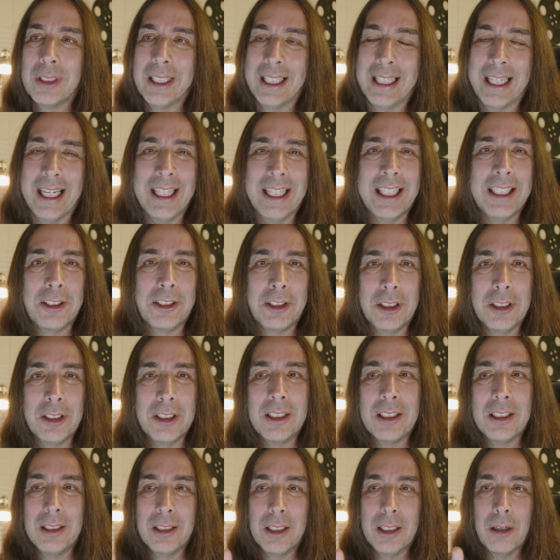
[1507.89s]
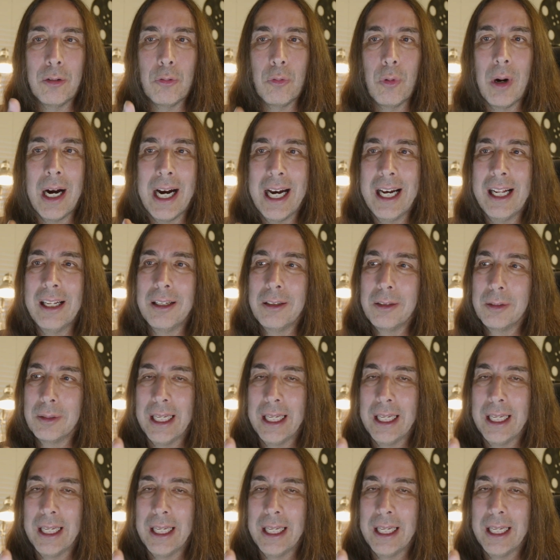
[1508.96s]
and then it took a while,